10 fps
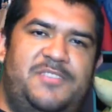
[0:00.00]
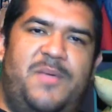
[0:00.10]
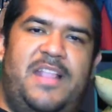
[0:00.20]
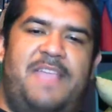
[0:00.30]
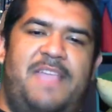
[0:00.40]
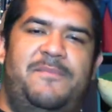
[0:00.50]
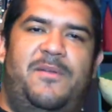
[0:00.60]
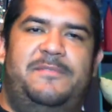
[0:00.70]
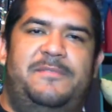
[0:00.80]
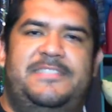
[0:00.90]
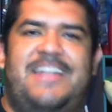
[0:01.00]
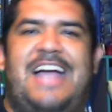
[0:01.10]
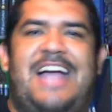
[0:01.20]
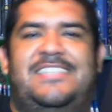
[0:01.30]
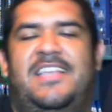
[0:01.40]
one involves
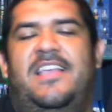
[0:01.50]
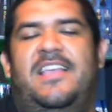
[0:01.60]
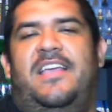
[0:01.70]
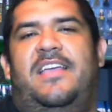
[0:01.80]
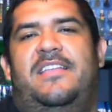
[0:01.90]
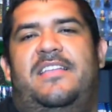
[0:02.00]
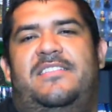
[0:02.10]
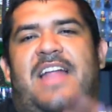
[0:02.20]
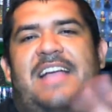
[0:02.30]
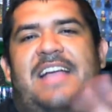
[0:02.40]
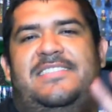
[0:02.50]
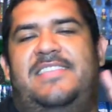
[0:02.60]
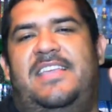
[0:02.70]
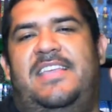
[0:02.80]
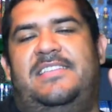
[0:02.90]
Drax. Drax,
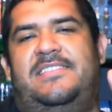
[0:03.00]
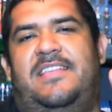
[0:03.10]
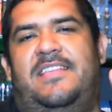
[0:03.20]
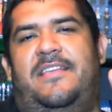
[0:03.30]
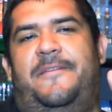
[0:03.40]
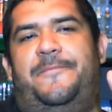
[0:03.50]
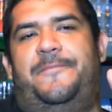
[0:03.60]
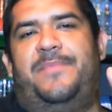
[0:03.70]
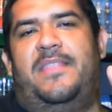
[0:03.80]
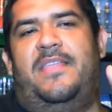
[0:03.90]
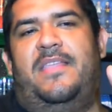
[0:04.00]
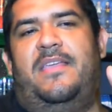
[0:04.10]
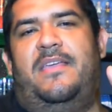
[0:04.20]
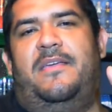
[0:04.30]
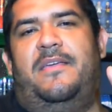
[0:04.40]
since
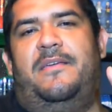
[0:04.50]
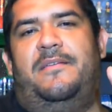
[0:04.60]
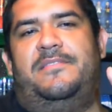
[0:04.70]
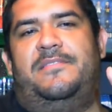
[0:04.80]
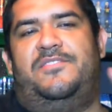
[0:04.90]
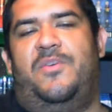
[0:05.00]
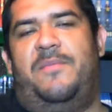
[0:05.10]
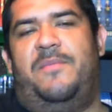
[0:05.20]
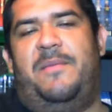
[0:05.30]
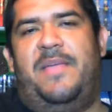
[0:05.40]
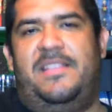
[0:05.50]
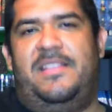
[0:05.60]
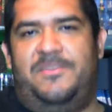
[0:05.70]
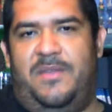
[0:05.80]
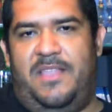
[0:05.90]
the story by
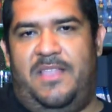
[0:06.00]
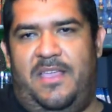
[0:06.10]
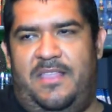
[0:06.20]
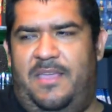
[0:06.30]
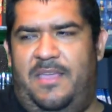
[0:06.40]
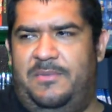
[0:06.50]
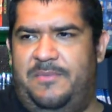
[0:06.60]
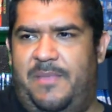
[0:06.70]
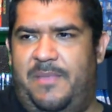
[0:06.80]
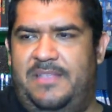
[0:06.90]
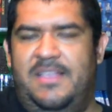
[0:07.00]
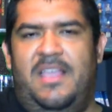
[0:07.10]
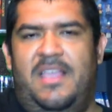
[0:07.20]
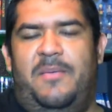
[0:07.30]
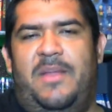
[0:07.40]
Bendis, I think it was by Bendis,
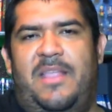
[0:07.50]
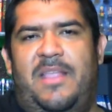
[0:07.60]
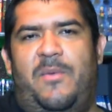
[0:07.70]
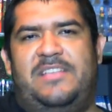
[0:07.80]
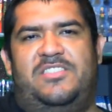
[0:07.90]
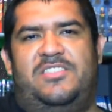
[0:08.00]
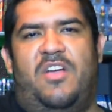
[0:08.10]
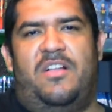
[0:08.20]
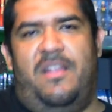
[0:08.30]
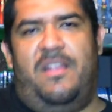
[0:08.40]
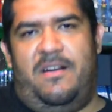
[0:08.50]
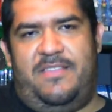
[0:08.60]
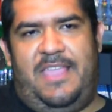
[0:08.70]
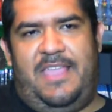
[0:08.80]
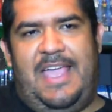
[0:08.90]
where they were stuck on
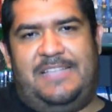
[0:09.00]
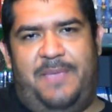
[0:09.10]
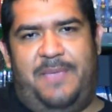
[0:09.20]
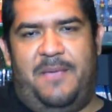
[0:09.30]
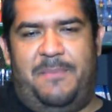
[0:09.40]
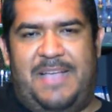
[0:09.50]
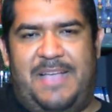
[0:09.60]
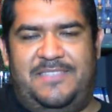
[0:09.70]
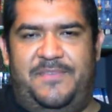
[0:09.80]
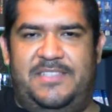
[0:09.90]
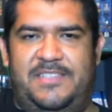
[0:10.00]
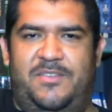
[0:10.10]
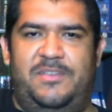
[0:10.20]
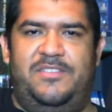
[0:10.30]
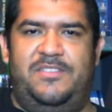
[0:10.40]
Earth, he has become a pacifist,
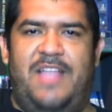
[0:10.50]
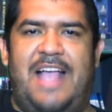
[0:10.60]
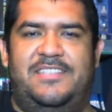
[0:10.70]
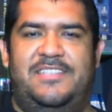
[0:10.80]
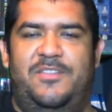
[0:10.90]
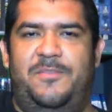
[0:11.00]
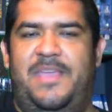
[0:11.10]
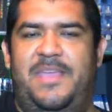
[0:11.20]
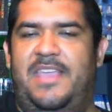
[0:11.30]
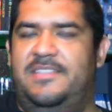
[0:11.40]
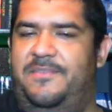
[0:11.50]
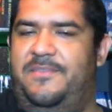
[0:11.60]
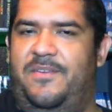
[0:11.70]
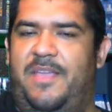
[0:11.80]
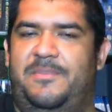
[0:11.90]
so it has not been easy
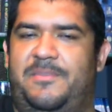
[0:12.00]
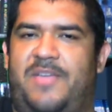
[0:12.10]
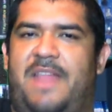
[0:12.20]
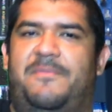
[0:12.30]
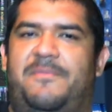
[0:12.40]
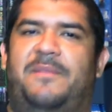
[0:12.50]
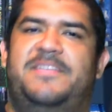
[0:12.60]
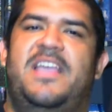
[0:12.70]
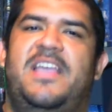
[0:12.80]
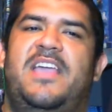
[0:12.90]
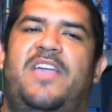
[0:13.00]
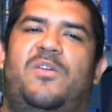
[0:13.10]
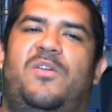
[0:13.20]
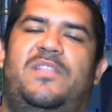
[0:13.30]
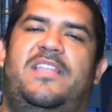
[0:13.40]
for him to get involved in
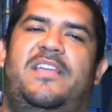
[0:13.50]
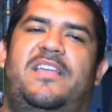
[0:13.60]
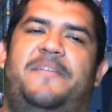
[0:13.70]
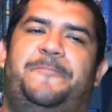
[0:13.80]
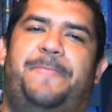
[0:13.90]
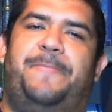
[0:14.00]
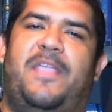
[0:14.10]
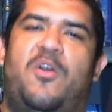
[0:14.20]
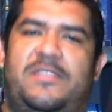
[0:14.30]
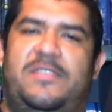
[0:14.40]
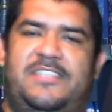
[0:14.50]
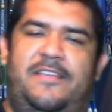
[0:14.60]
all the current